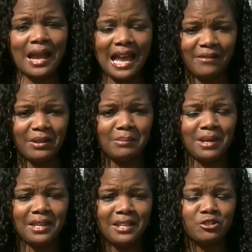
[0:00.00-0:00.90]
having
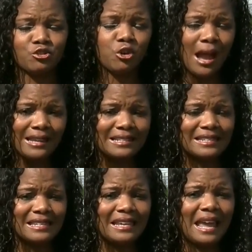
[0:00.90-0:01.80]
meetings, trying to
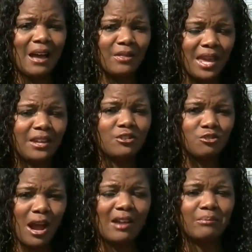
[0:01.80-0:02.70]
see how they can
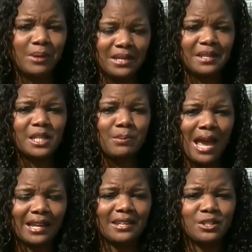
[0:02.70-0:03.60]
drive business
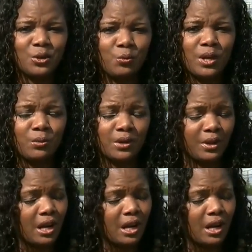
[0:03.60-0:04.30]
back into Wynwood.